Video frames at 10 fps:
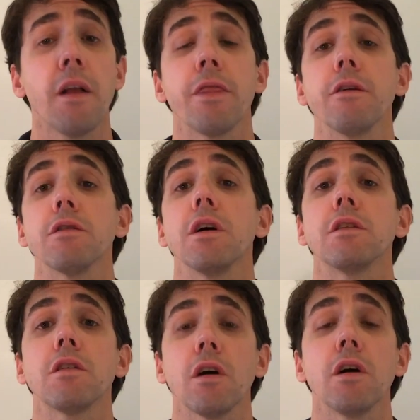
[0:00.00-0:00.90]
There's a
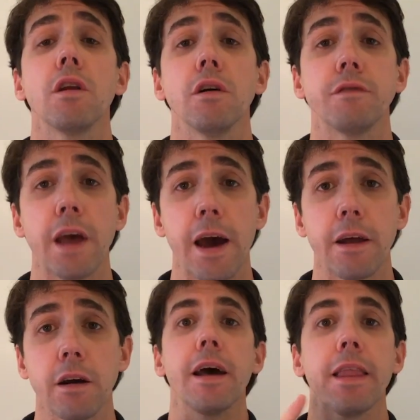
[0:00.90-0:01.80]
ton of
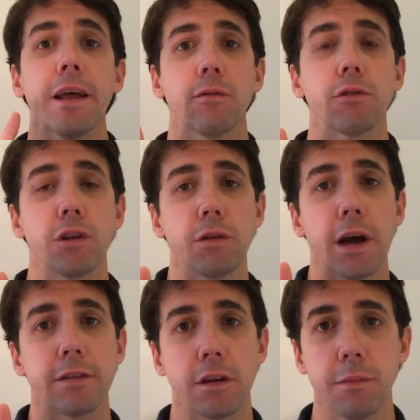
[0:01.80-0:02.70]
data. Now that's where you
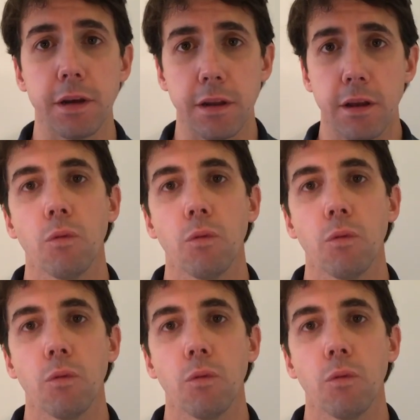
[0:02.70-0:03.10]
guys come in.